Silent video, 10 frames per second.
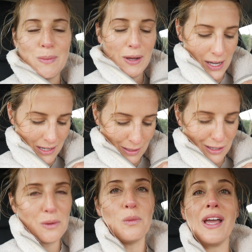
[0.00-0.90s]
because
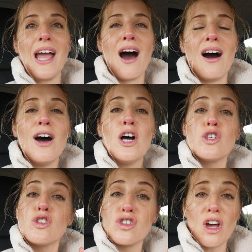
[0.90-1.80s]
we are
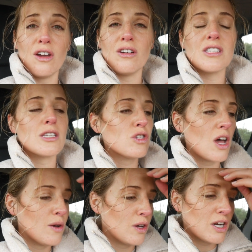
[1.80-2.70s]
soaked.
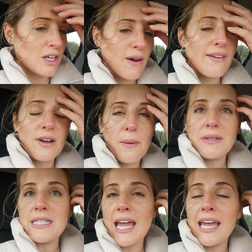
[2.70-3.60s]
So gonna go have a cup
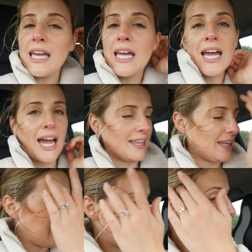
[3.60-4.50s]
of tea and
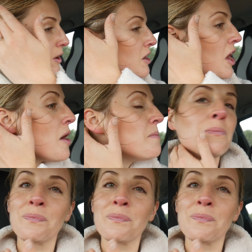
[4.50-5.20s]
then hit the road home.